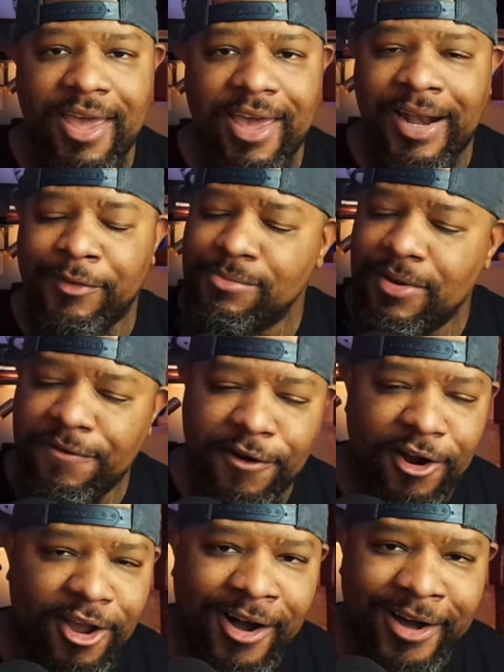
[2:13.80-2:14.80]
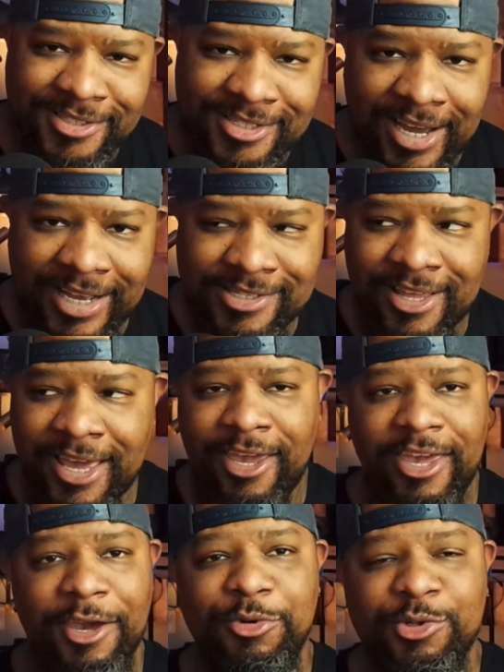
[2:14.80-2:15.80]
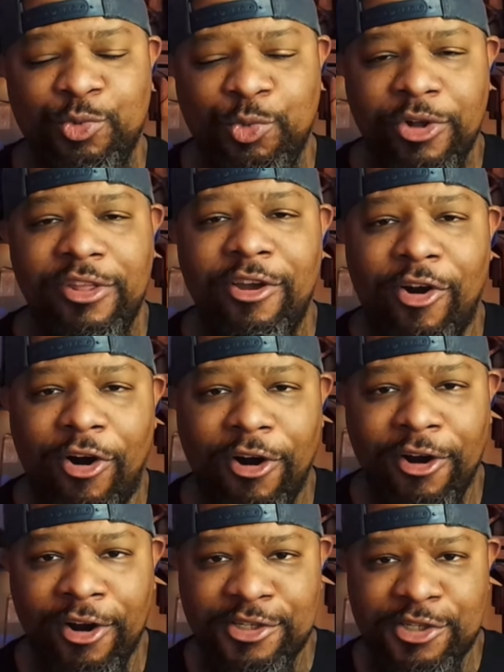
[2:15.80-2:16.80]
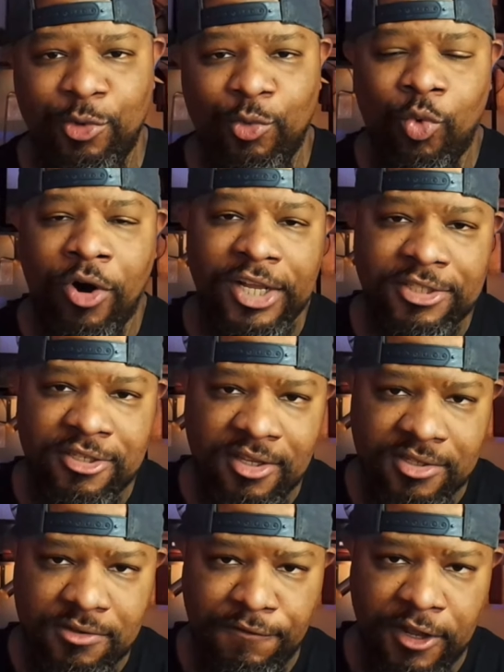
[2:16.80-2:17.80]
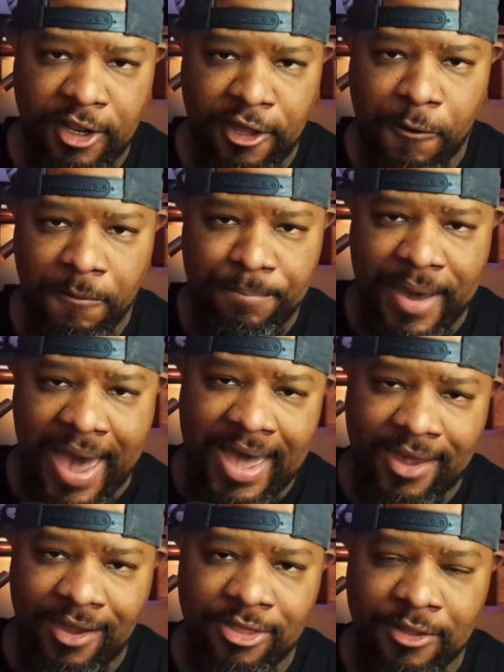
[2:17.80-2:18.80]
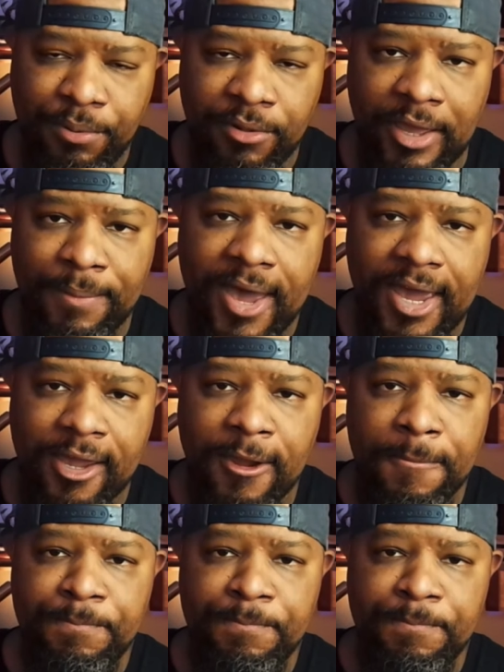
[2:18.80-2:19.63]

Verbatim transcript: and I'm gonna be very honest, guys. Like it was really hard to watch this video back in the playback